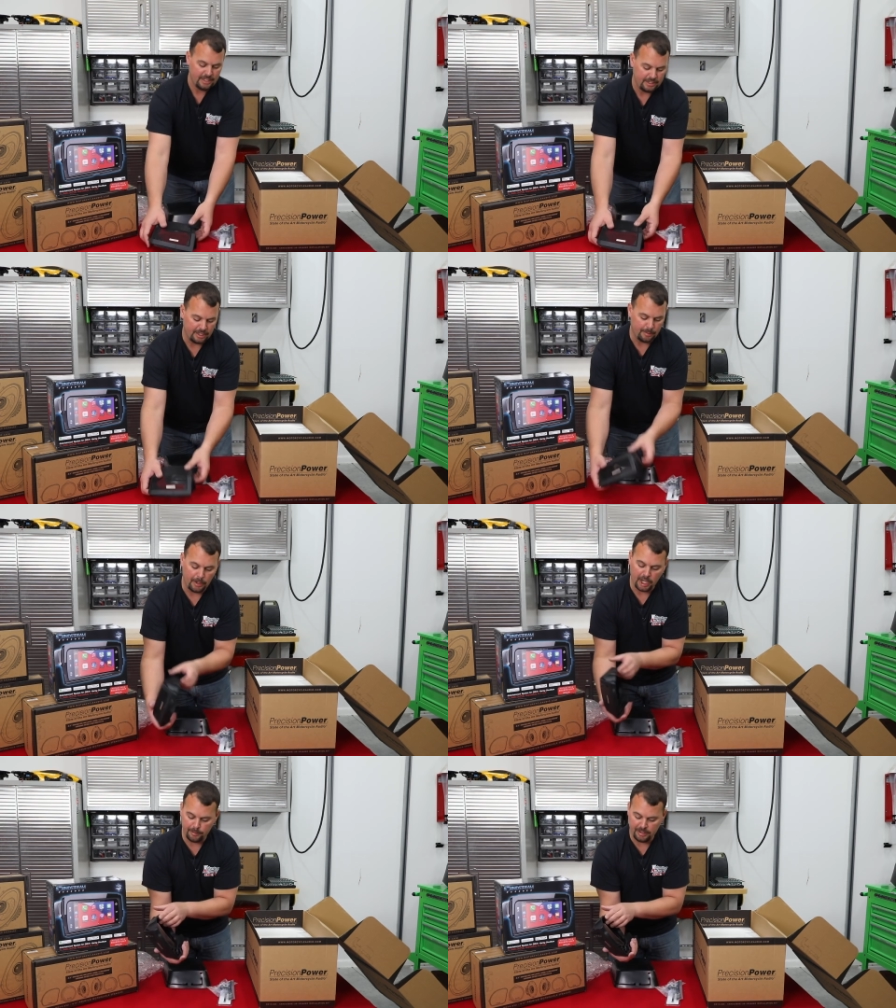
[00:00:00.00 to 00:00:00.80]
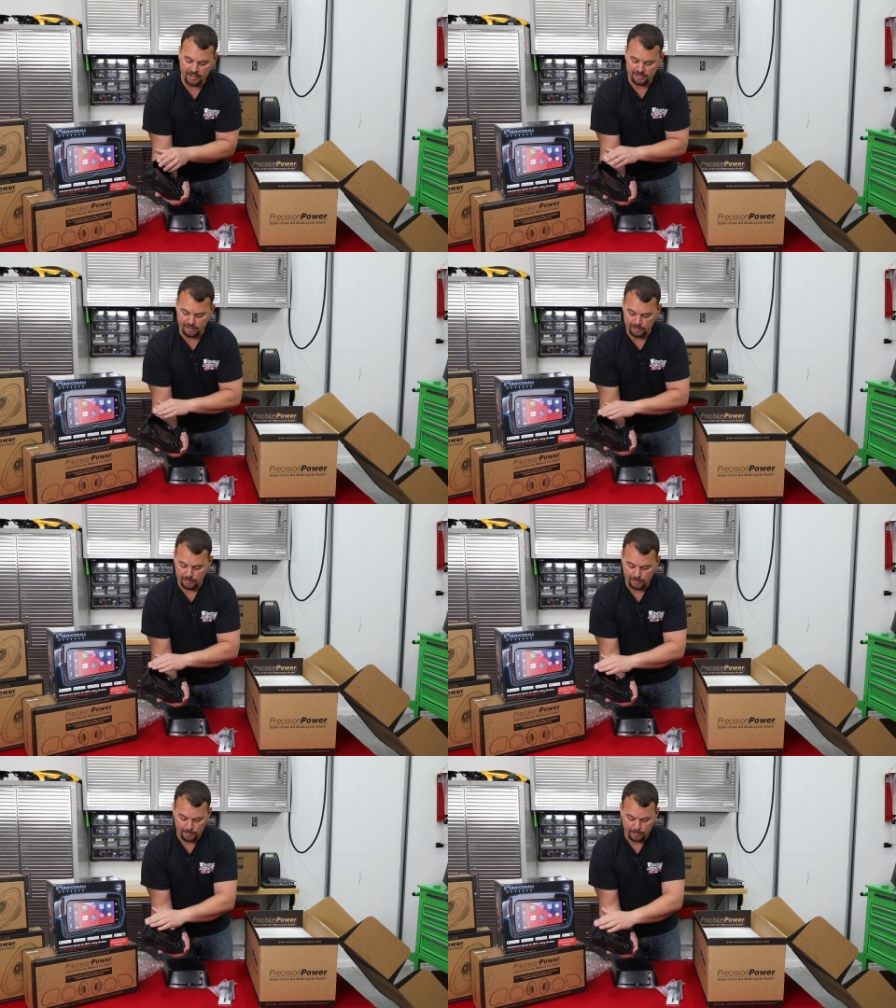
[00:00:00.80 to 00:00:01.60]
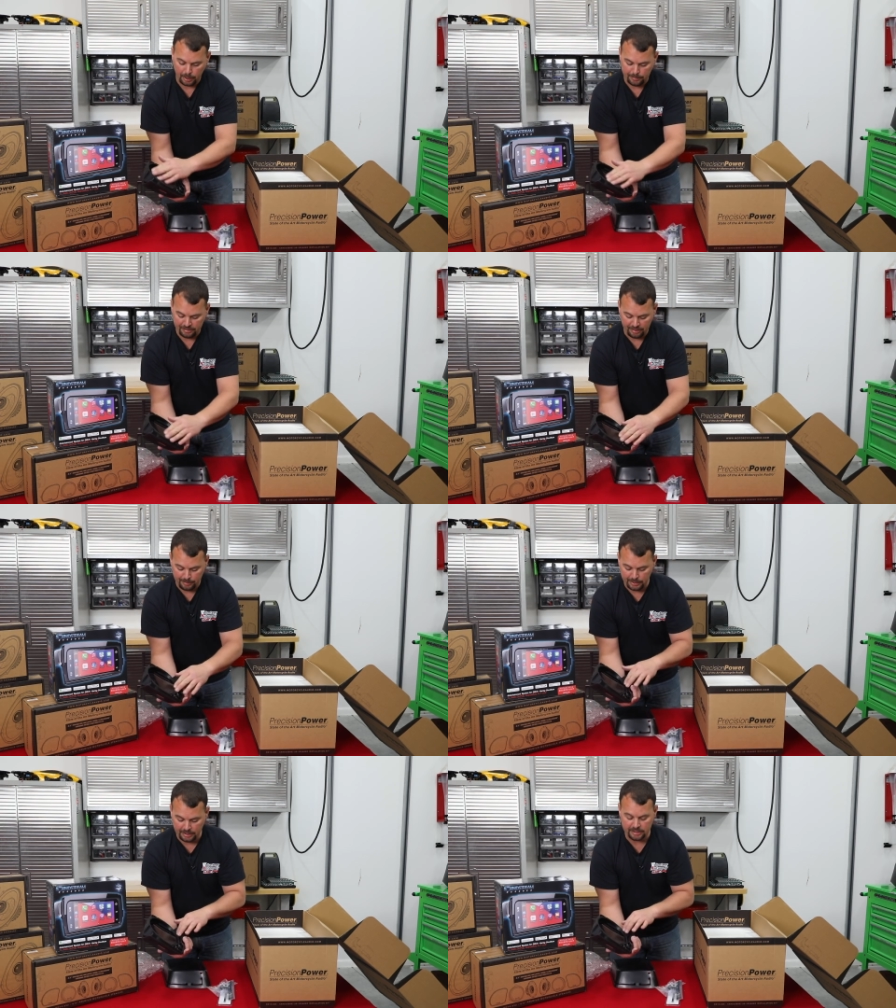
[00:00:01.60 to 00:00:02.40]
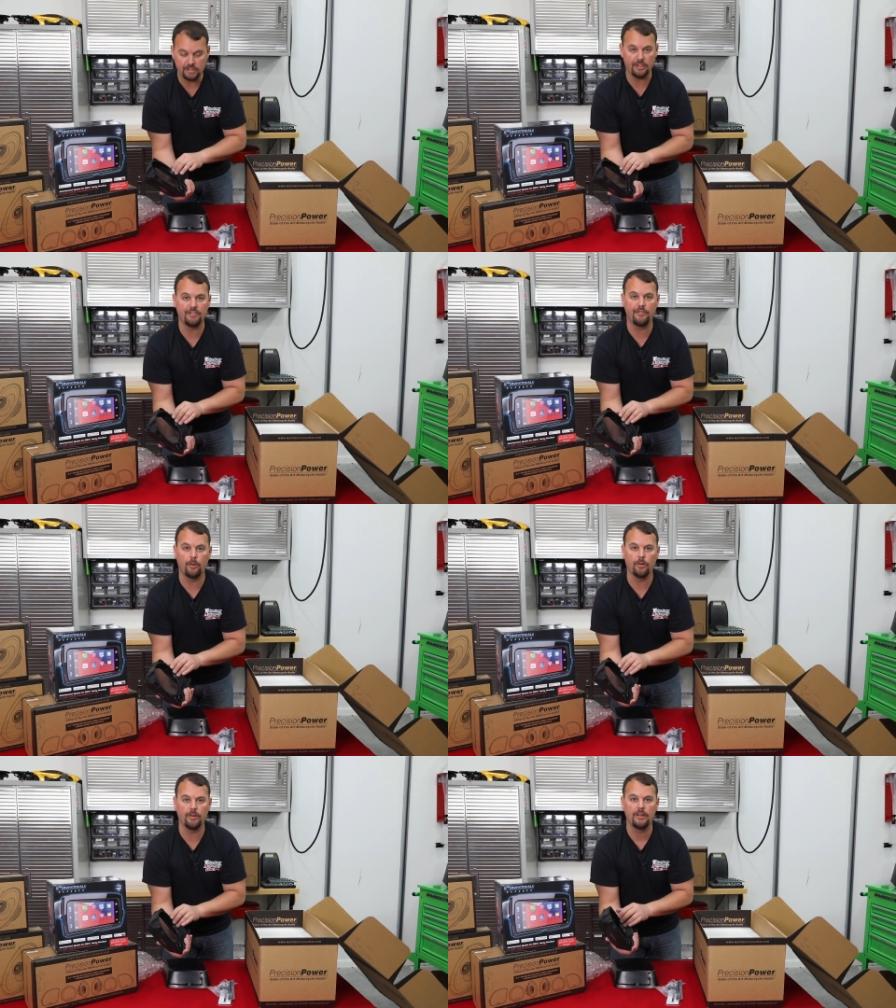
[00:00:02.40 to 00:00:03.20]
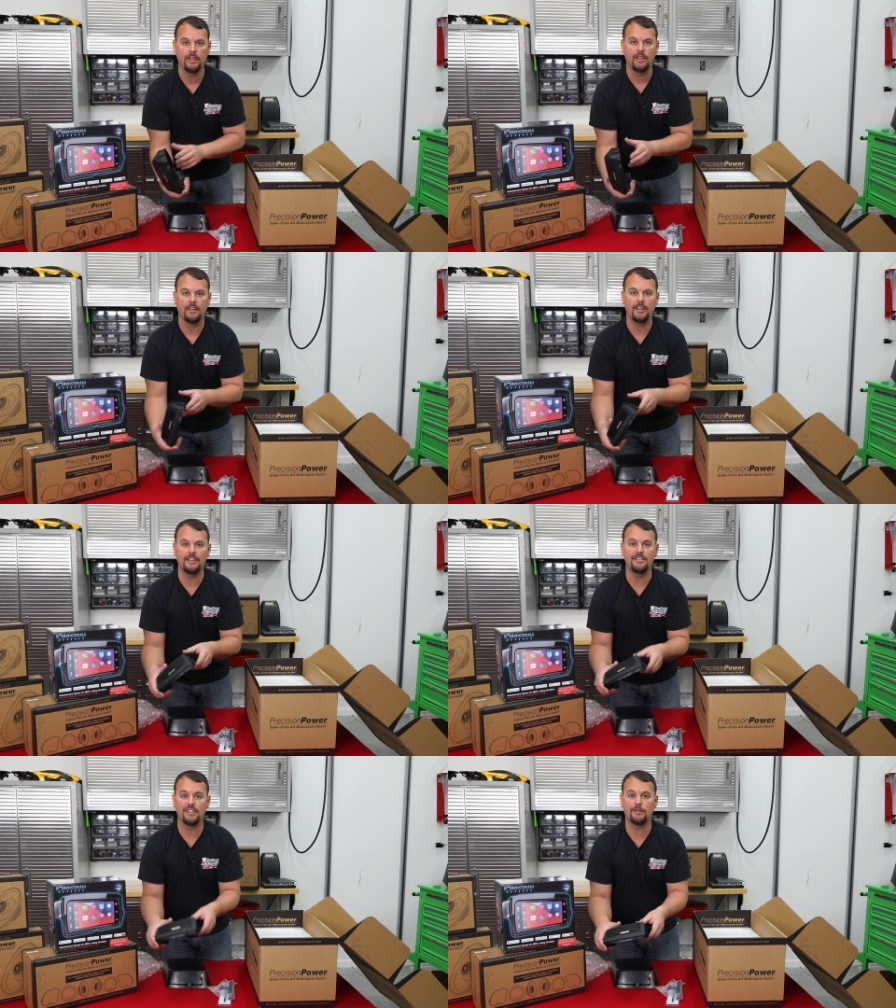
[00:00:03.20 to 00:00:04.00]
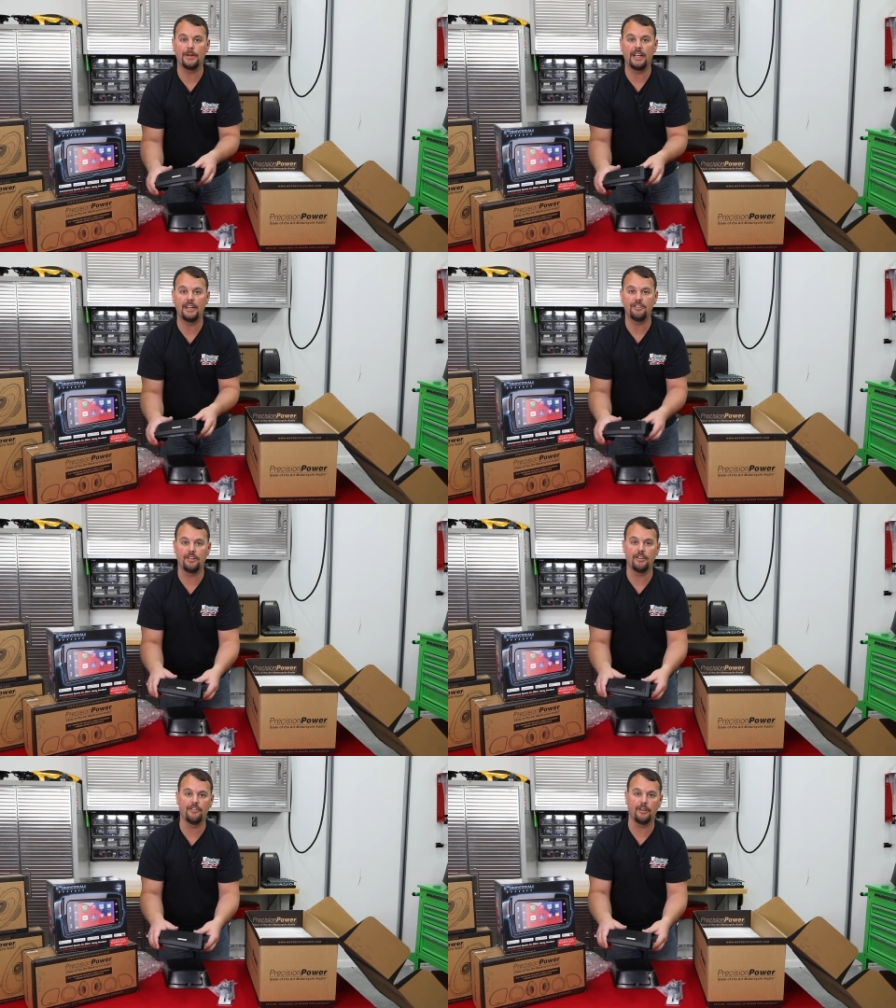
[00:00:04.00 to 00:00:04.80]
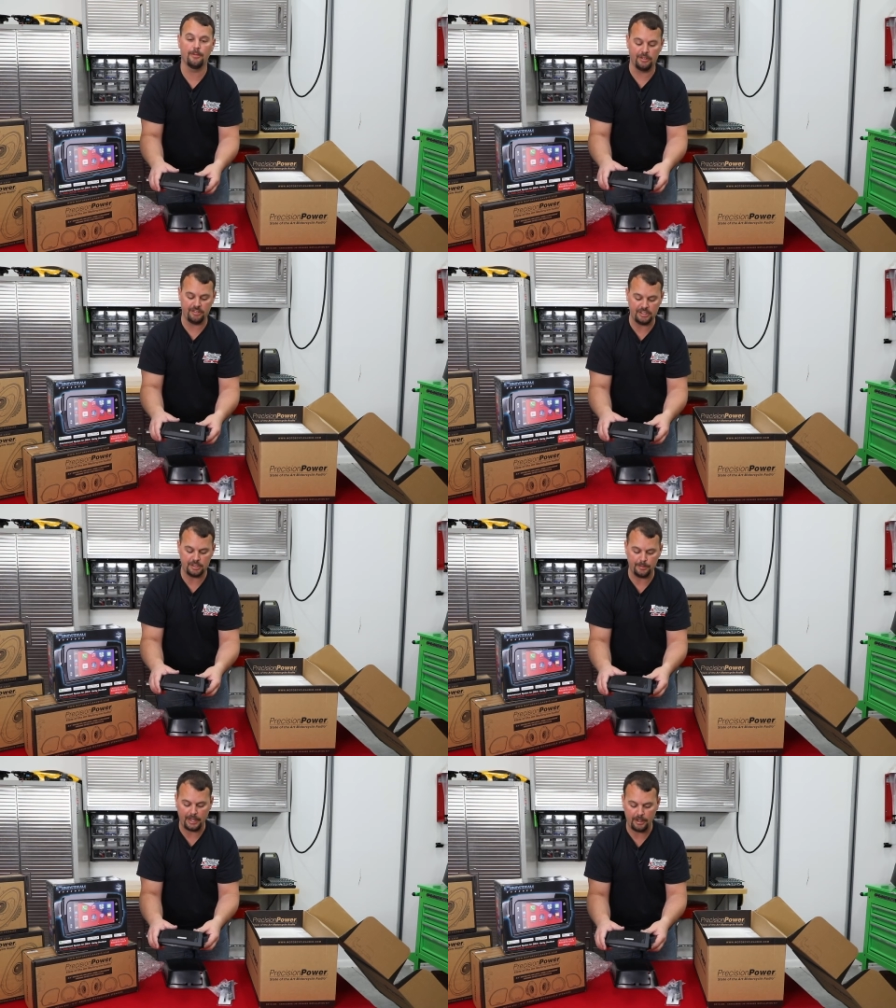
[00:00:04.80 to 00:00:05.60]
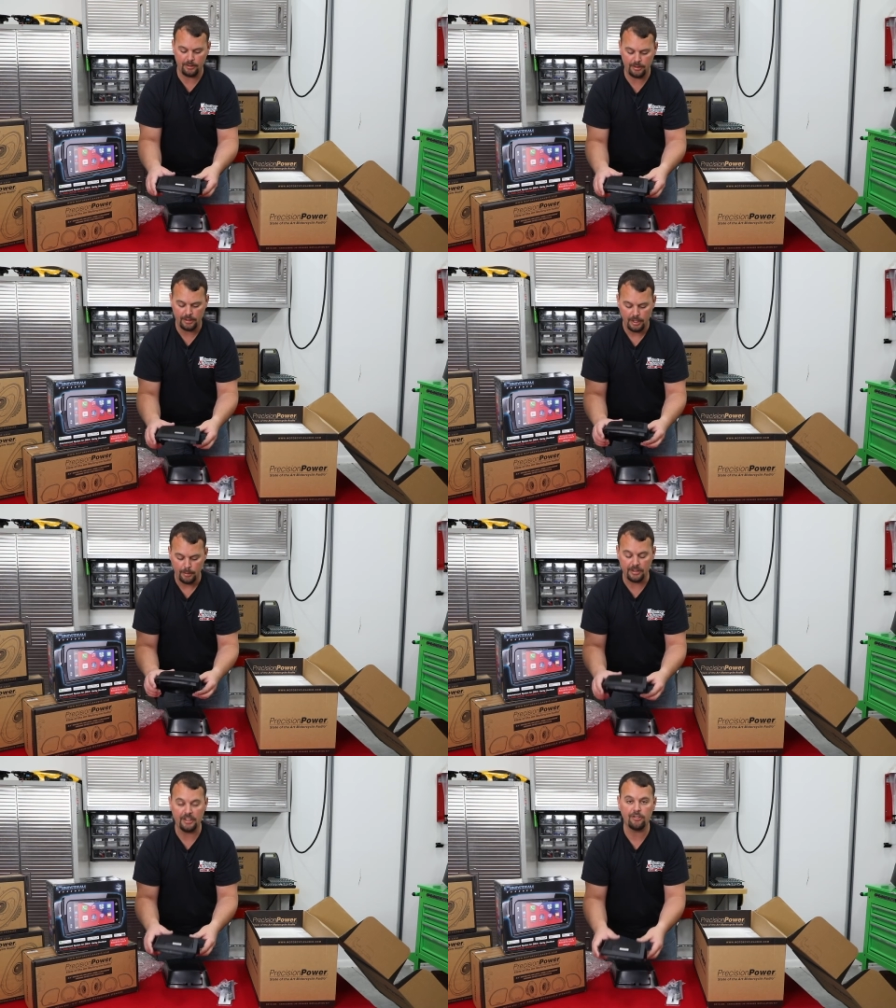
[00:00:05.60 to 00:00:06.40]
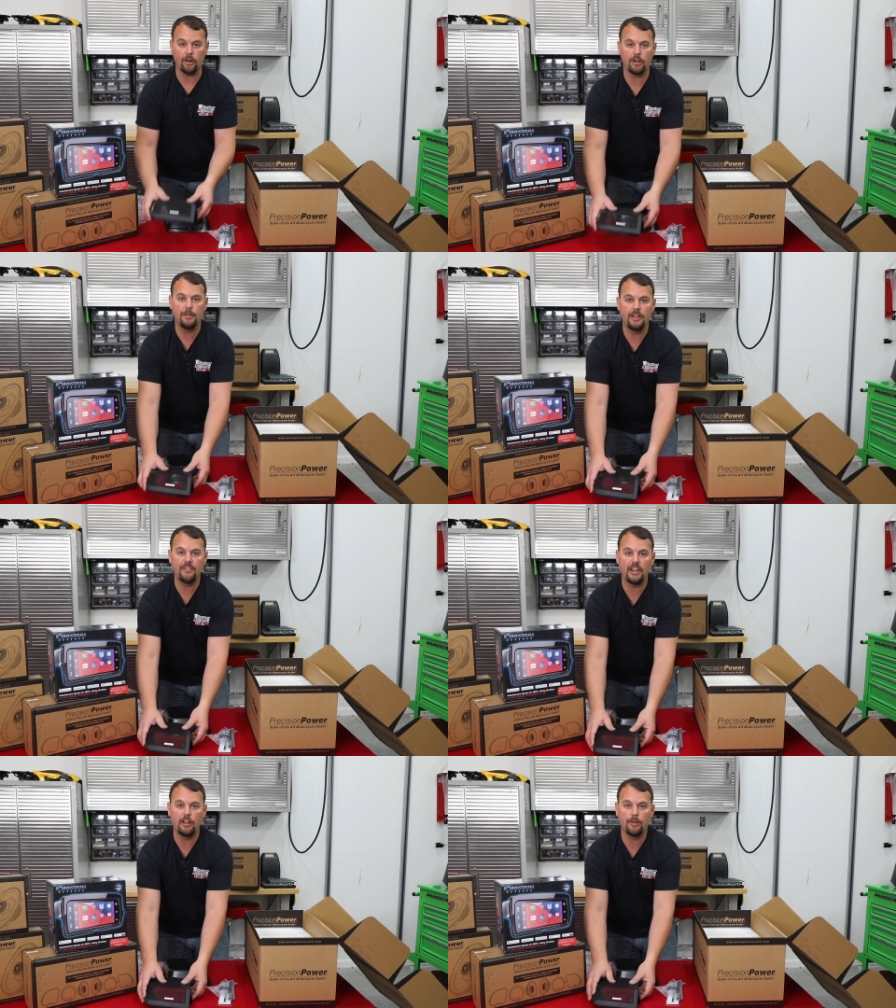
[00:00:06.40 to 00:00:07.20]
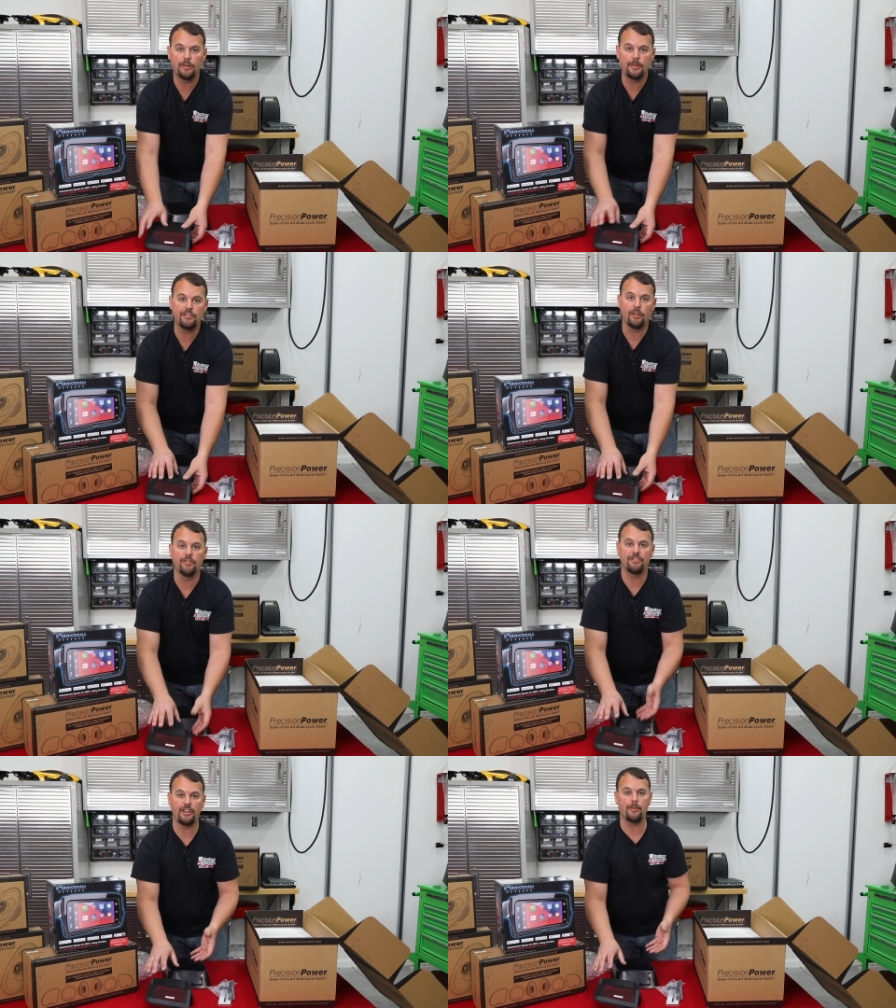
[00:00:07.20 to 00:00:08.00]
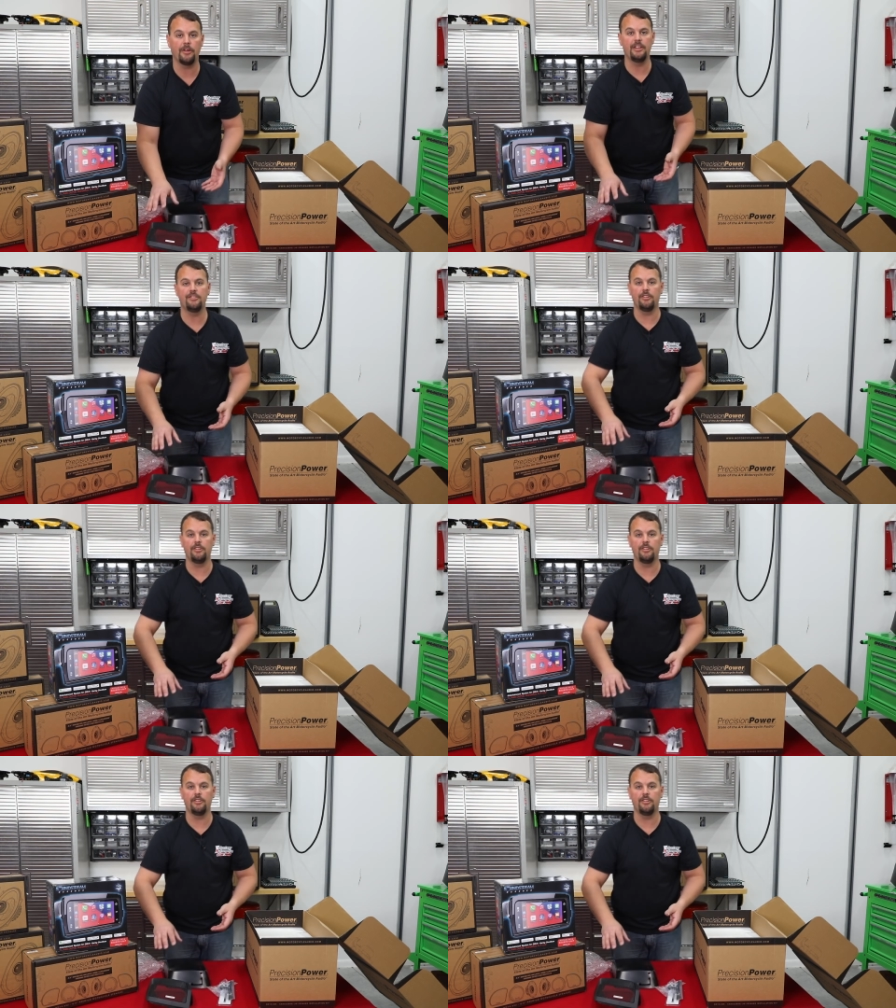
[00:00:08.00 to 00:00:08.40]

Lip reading: Now the bottom of this is purposely built just for the 6x9s here from PrecisionPower, but these are going to be available to be sold separately.